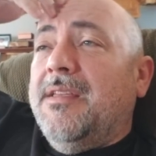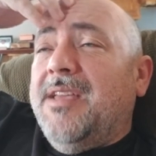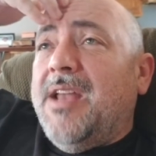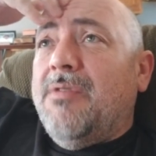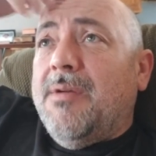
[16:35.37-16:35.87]

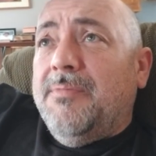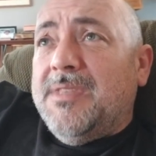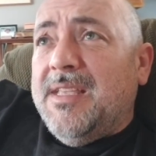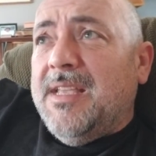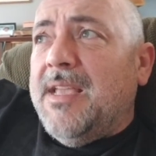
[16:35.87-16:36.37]
Head rub,
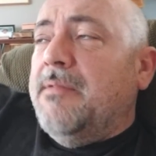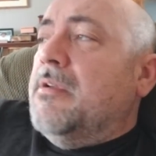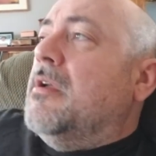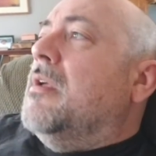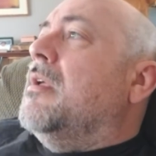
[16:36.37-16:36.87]
ding ding ding.
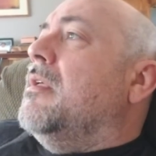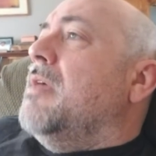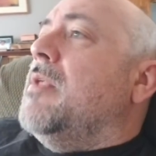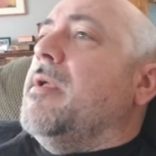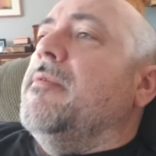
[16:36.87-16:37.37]

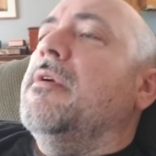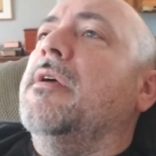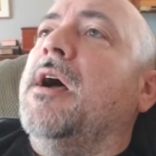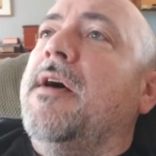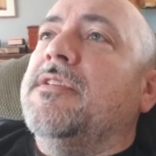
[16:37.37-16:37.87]
Anyway,
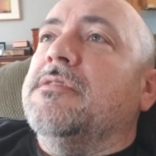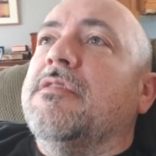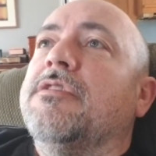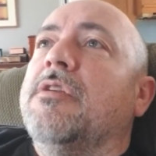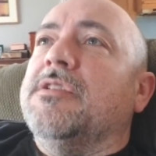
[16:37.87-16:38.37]
this is the
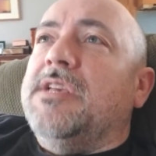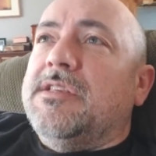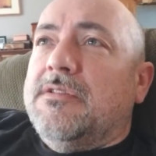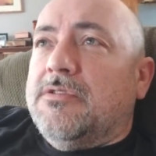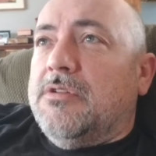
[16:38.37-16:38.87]
3rd
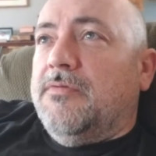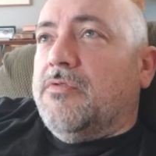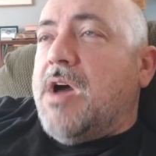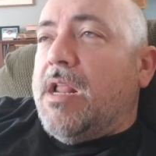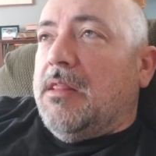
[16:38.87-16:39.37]
season, sort of
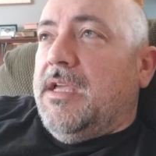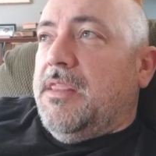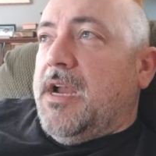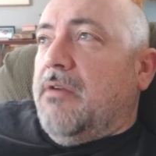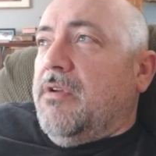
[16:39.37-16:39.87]
chronicling
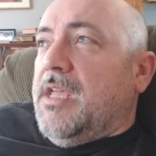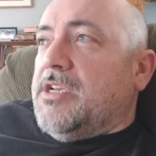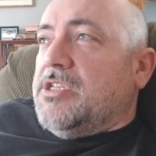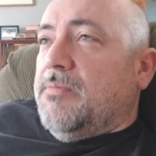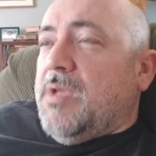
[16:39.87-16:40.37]
their
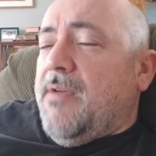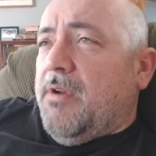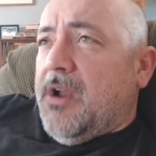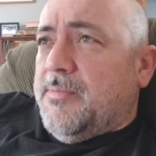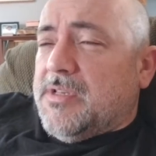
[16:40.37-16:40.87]
relationship. They have
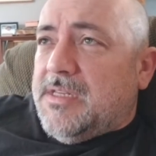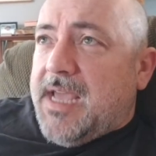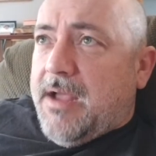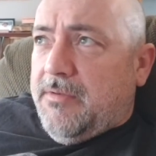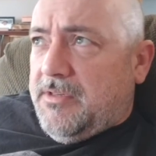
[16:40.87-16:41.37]
their ups and
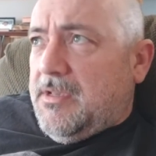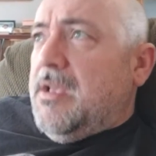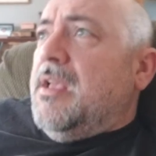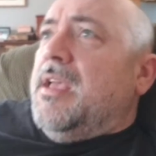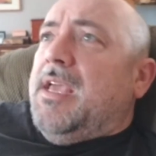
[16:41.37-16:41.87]
downs.
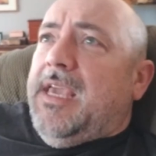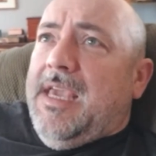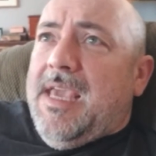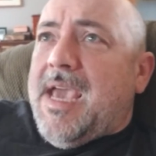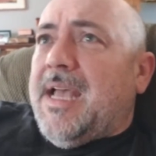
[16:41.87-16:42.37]

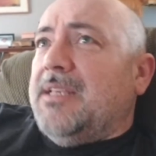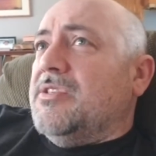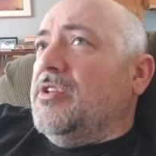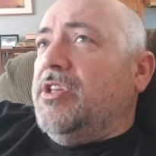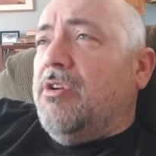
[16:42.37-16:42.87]
He has
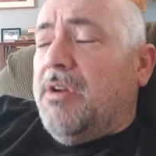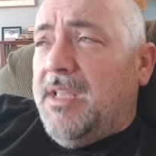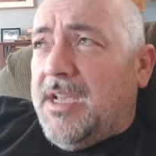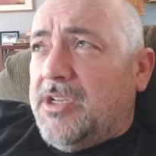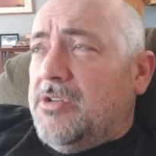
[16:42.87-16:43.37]

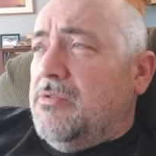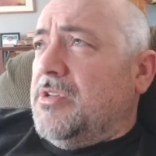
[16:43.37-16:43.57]
security issues.